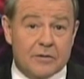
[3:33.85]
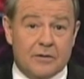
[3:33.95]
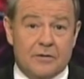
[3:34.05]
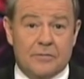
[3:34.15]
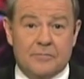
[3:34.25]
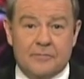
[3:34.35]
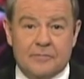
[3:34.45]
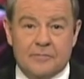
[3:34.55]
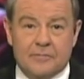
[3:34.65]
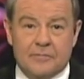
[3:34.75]

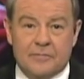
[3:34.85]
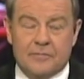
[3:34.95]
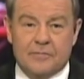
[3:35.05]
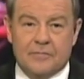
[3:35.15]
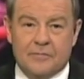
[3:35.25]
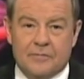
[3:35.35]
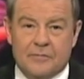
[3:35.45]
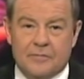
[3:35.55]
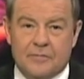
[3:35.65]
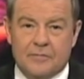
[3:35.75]

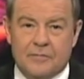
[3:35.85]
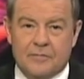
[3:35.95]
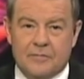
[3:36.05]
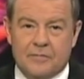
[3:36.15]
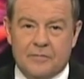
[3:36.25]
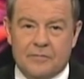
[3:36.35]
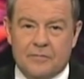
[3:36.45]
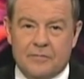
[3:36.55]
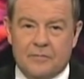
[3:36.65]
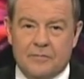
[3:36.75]

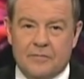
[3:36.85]
[no speech]